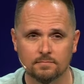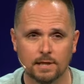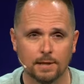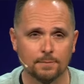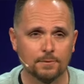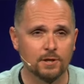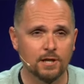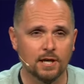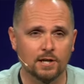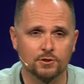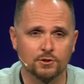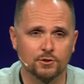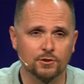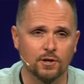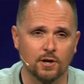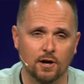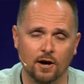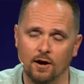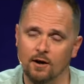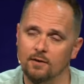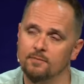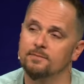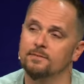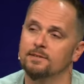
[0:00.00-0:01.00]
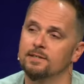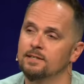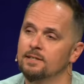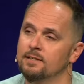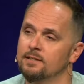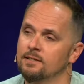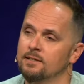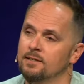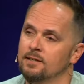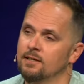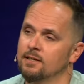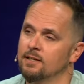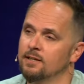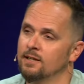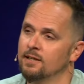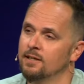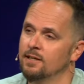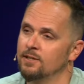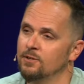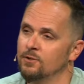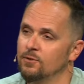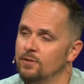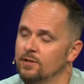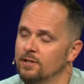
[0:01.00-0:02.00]
Maybe you got your coffee.
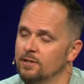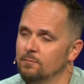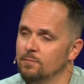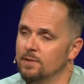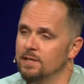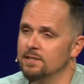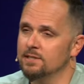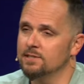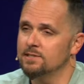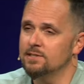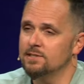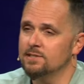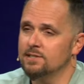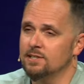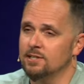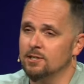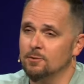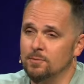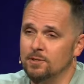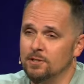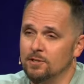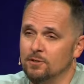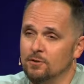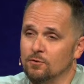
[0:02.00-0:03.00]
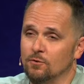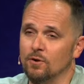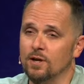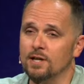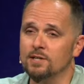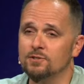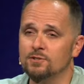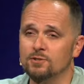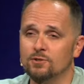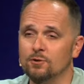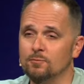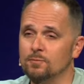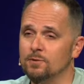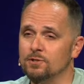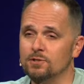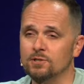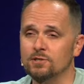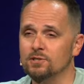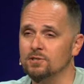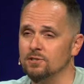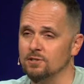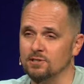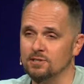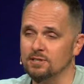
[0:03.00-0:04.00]
You're thinking, man, this is going to be a great sermon
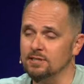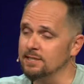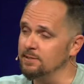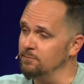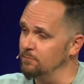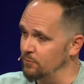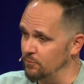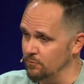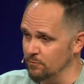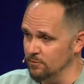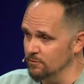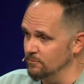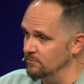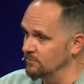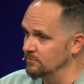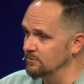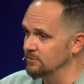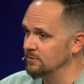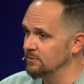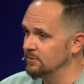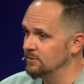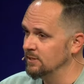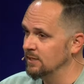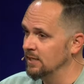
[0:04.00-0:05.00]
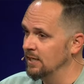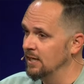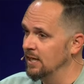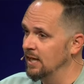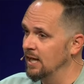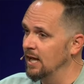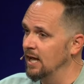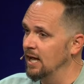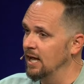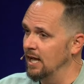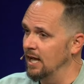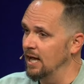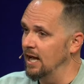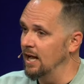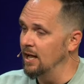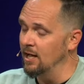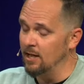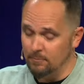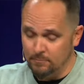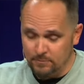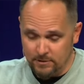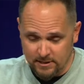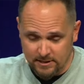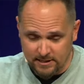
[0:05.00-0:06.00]
just to sleep through.
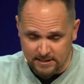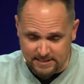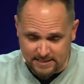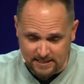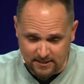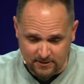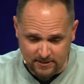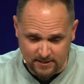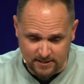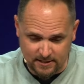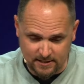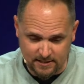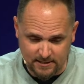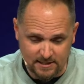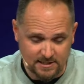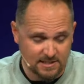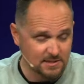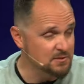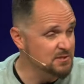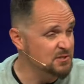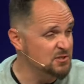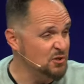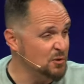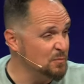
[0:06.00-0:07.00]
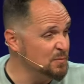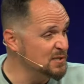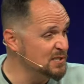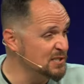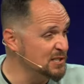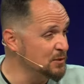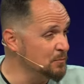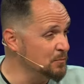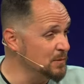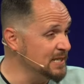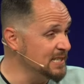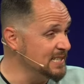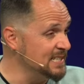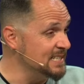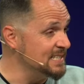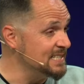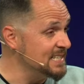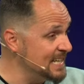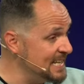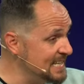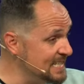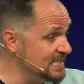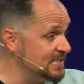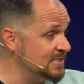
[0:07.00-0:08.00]
I'm going to tell you, this sermon is going to be
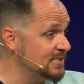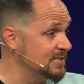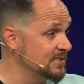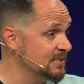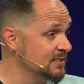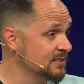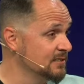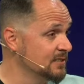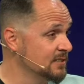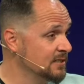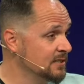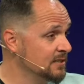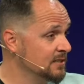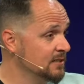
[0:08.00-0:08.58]
intense.